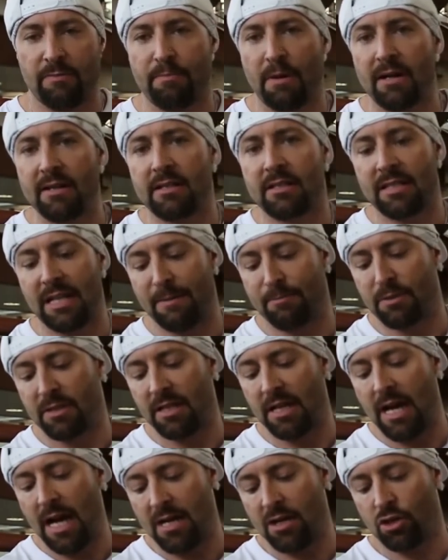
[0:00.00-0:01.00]

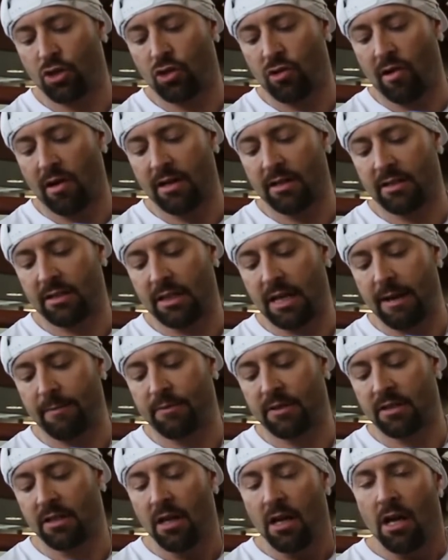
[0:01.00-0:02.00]
biceps and
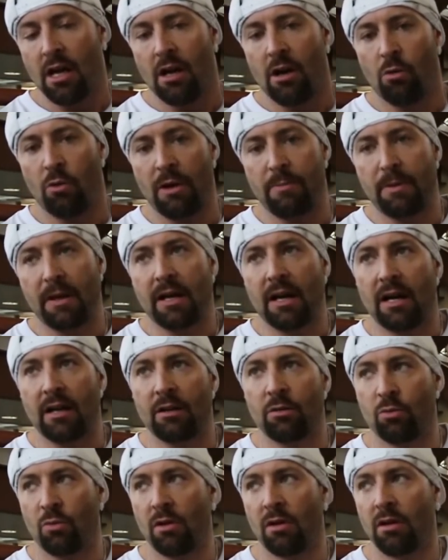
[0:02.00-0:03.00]
triceps. We
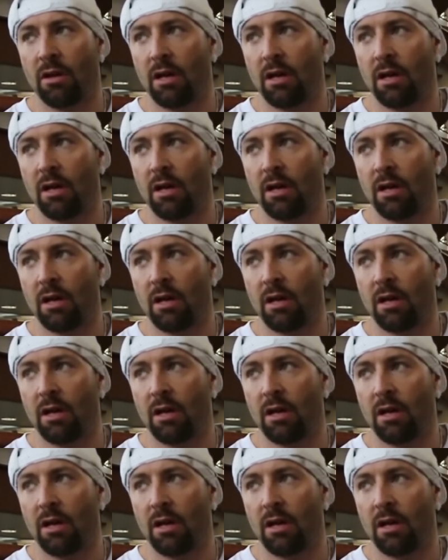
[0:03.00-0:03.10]
begun